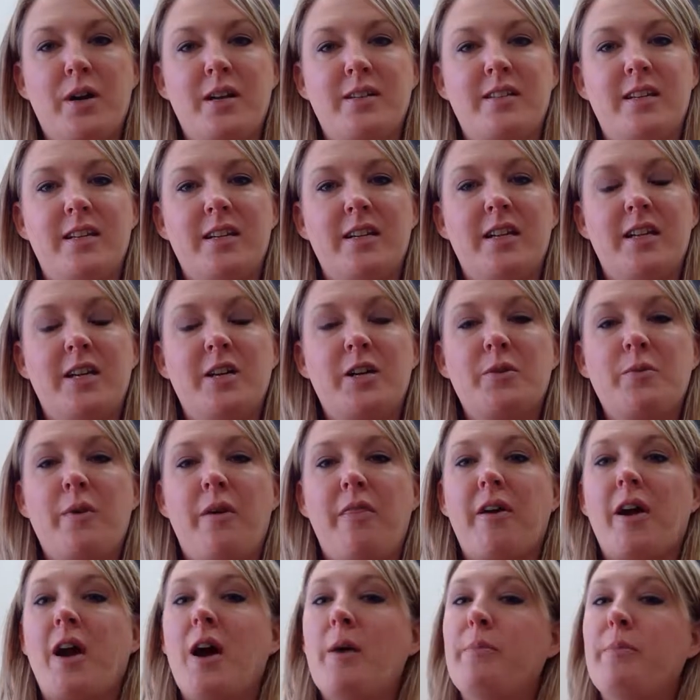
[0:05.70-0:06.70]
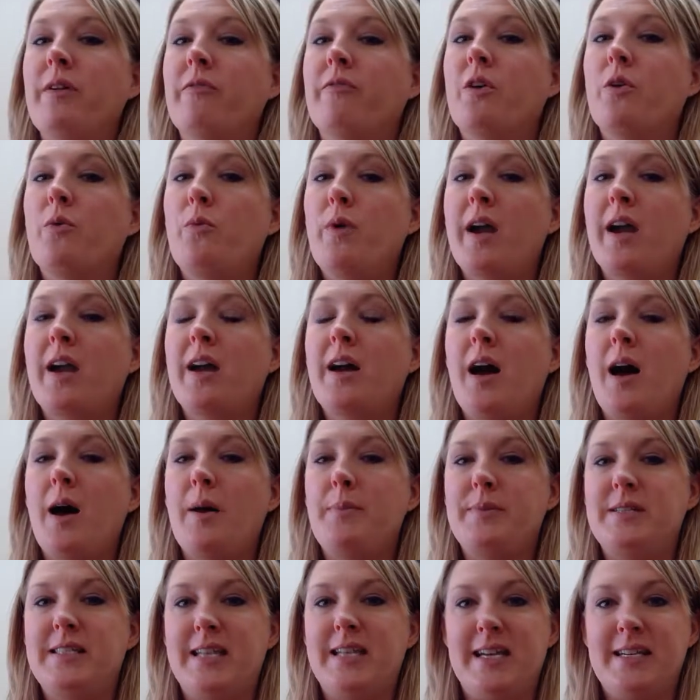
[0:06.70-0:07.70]
president, here with a couple of quick
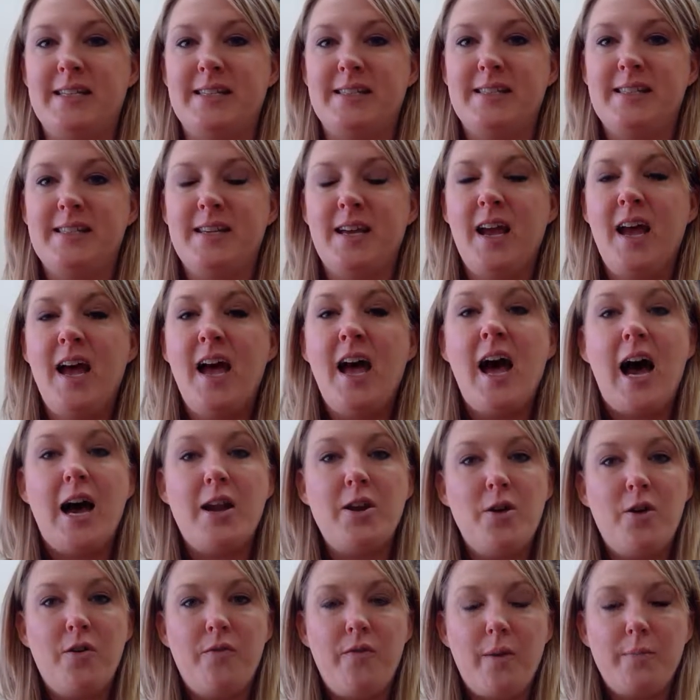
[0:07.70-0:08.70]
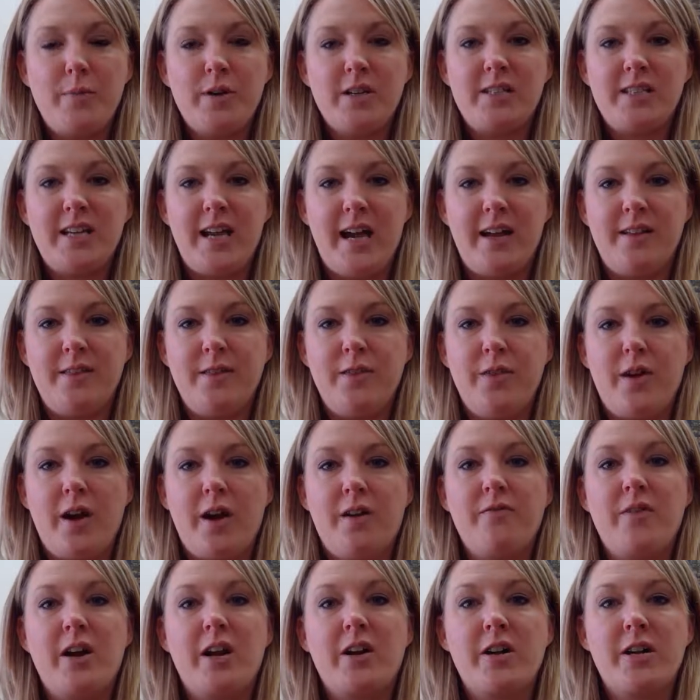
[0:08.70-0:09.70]
updates. On November 10th,
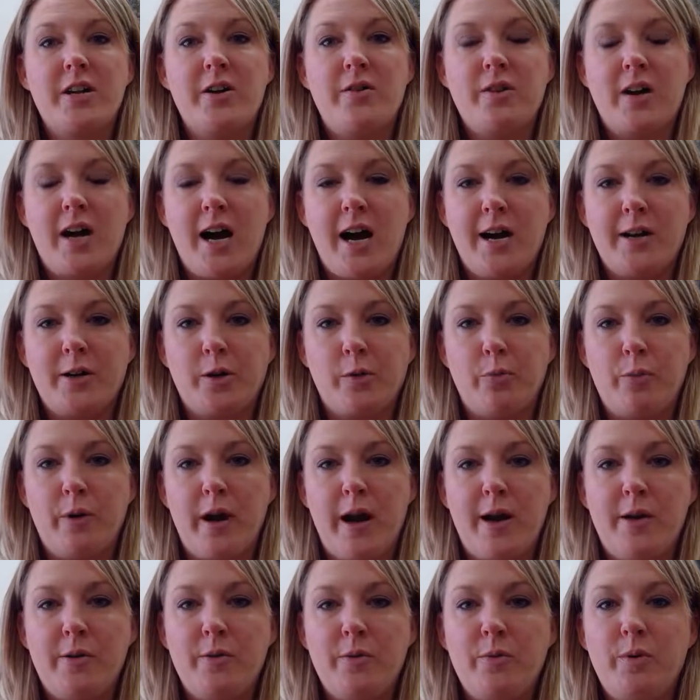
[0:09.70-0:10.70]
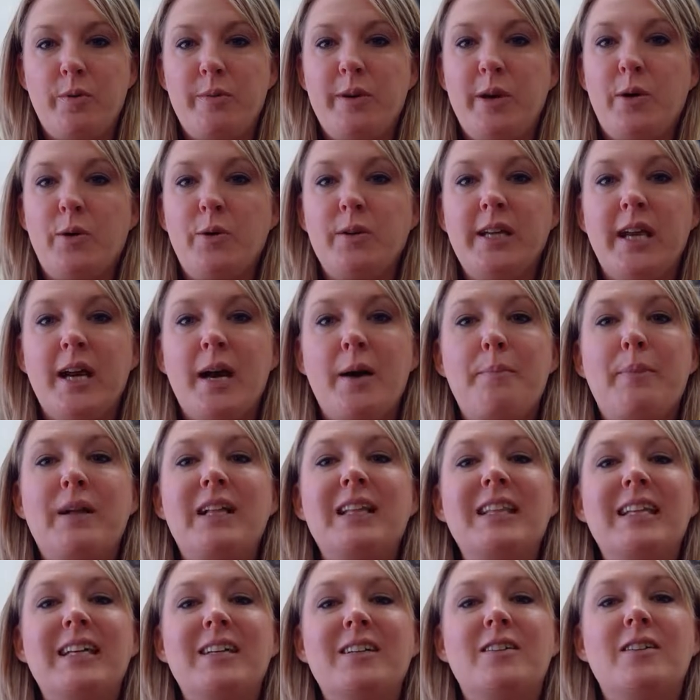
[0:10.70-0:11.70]
our very own Connor Brown will be holding a
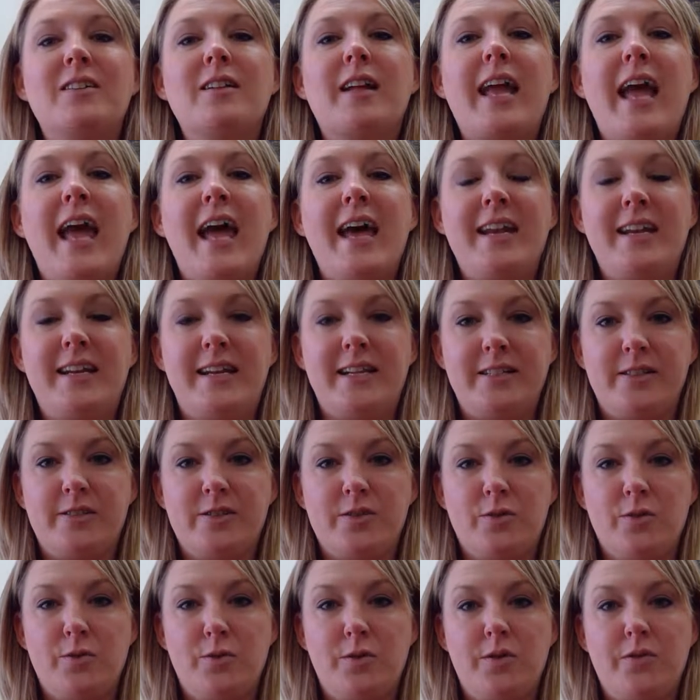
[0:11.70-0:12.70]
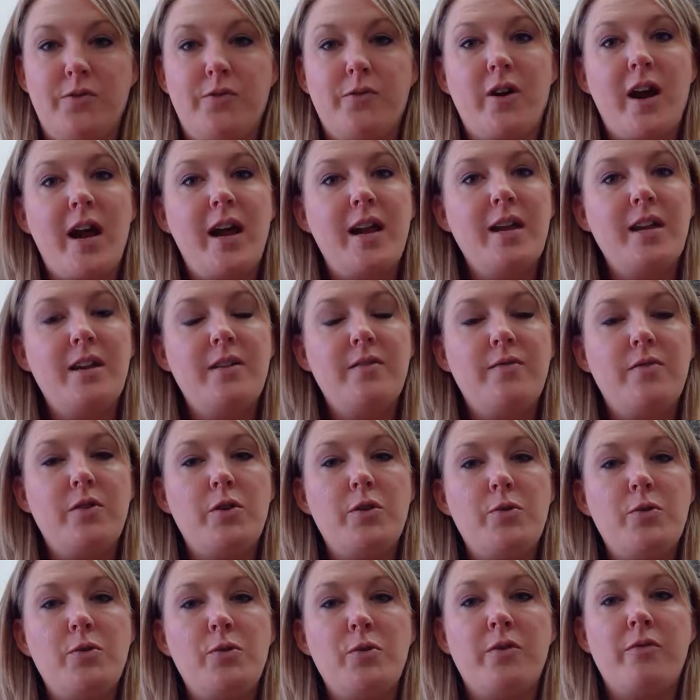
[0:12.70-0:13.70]
political candidate school for any of
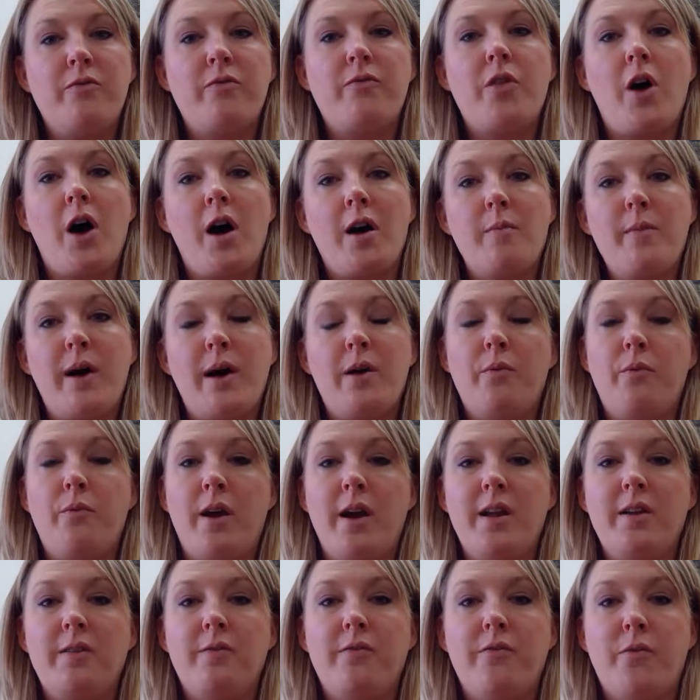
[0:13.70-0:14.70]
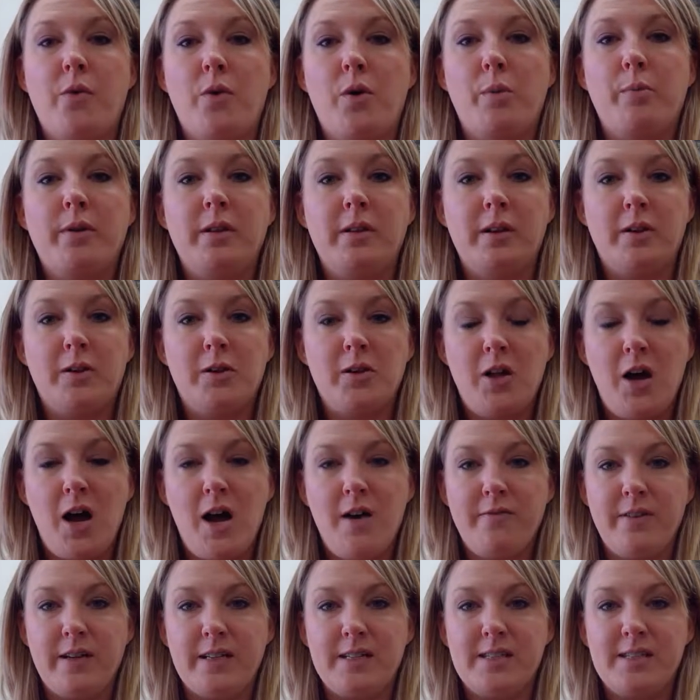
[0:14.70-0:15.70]
you who have thought about running for political
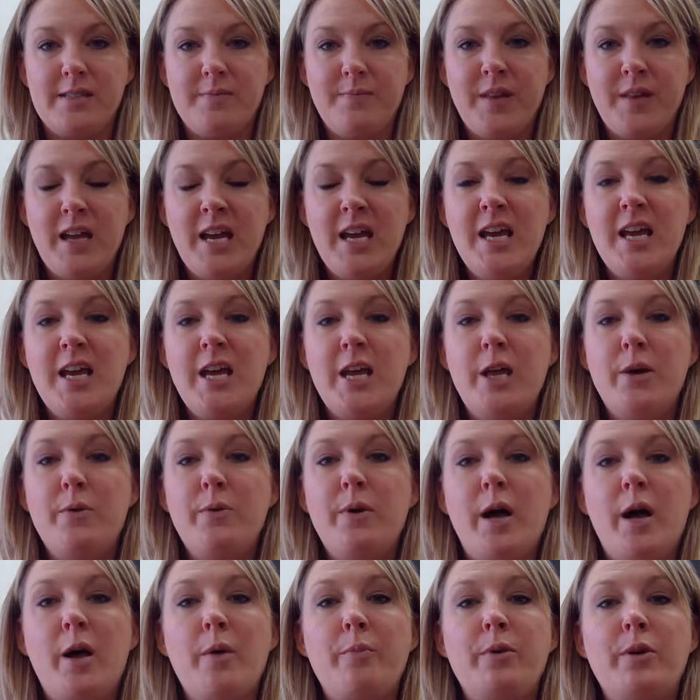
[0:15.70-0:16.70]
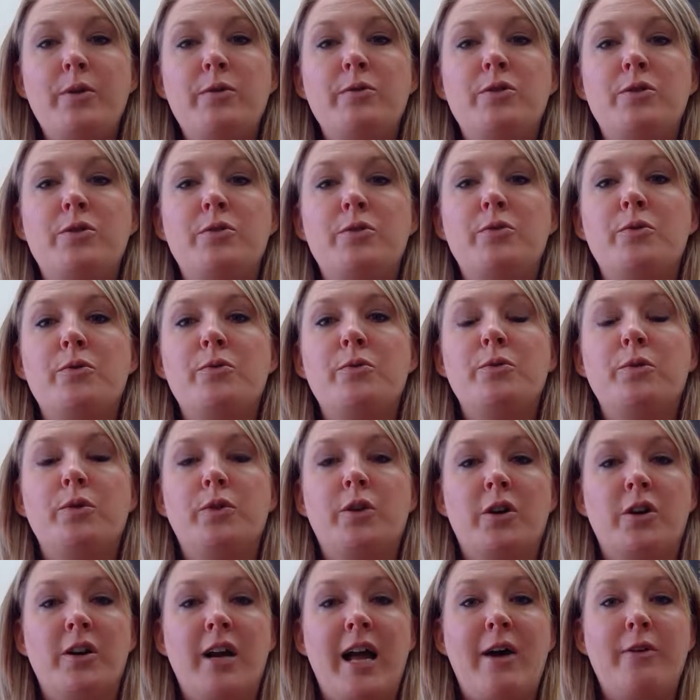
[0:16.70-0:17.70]
office. He will help you to
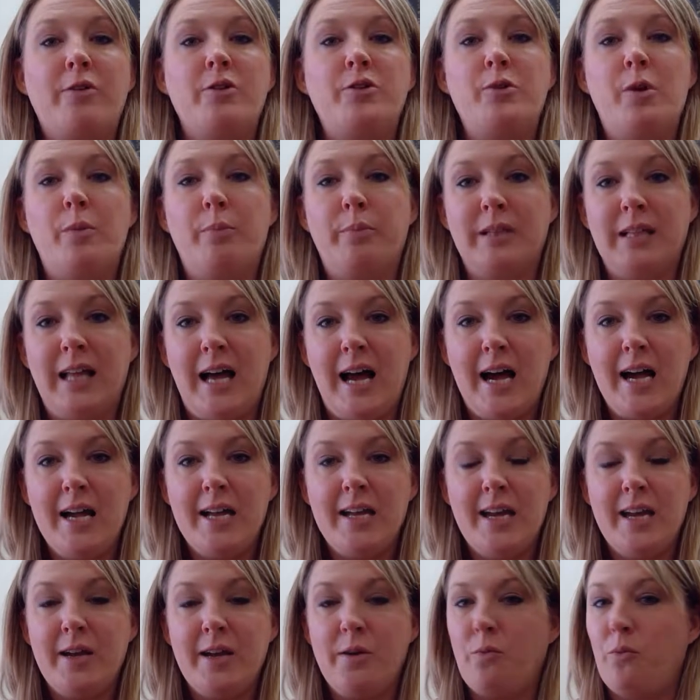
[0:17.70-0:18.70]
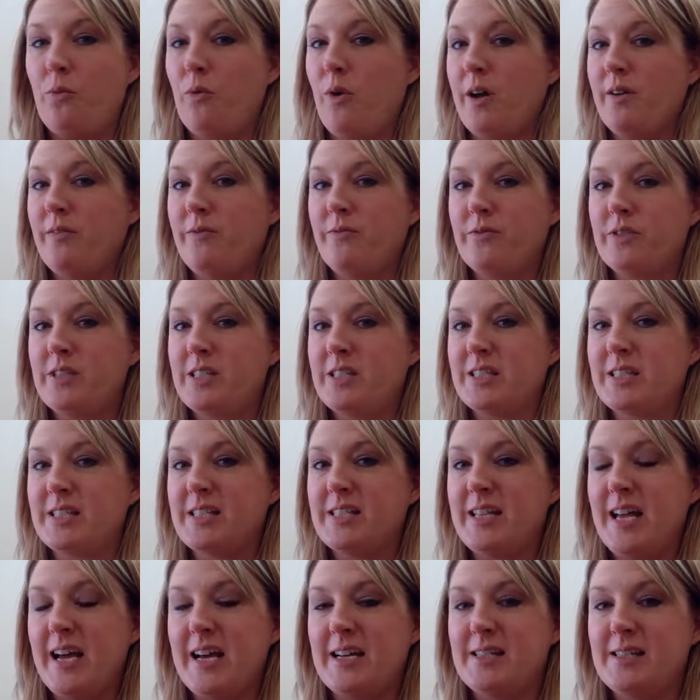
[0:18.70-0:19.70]
learn how to apply and run for
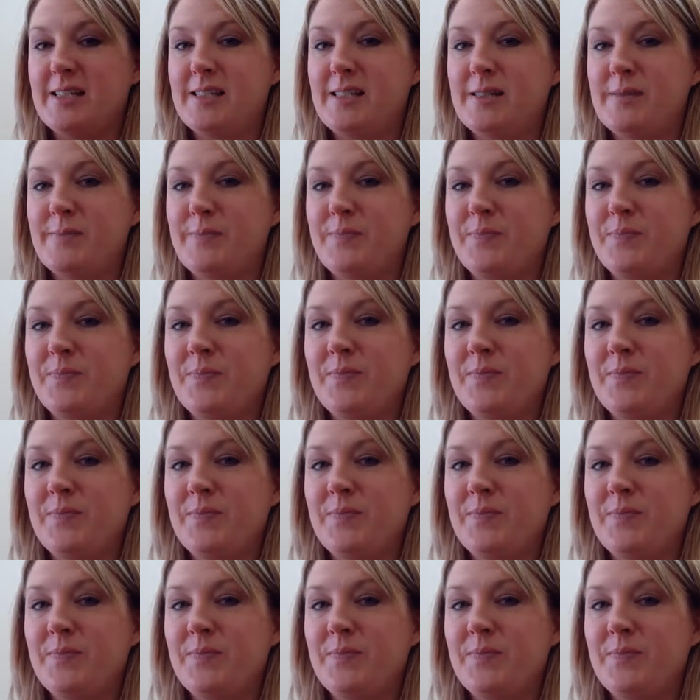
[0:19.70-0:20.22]
success.